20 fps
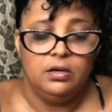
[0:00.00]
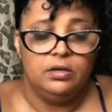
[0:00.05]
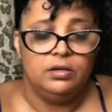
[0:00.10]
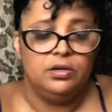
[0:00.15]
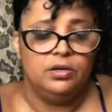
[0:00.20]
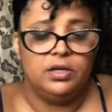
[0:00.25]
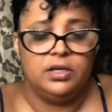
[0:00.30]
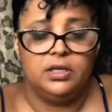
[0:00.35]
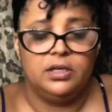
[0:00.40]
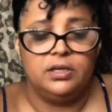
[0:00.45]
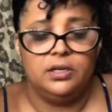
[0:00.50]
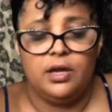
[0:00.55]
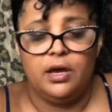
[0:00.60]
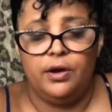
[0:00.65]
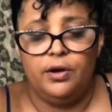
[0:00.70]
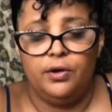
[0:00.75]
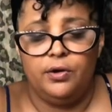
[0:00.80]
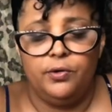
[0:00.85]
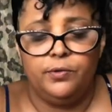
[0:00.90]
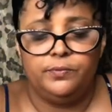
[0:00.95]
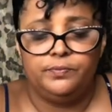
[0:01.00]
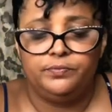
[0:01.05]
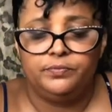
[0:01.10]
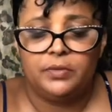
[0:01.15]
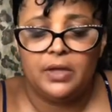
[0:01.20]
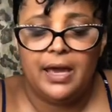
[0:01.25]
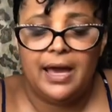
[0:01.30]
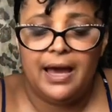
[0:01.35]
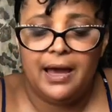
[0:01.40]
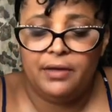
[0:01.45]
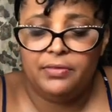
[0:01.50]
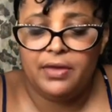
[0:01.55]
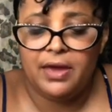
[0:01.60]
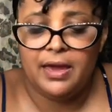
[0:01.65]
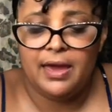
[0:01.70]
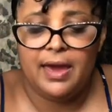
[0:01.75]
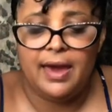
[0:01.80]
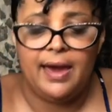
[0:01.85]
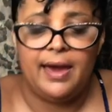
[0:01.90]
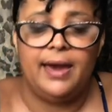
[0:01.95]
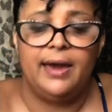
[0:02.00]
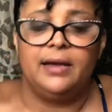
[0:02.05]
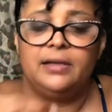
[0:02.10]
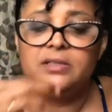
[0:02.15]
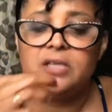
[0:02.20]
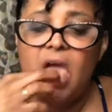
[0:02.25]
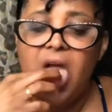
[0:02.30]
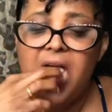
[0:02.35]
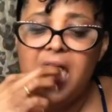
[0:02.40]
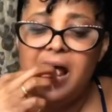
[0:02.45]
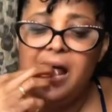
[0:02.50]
You get to know how they act,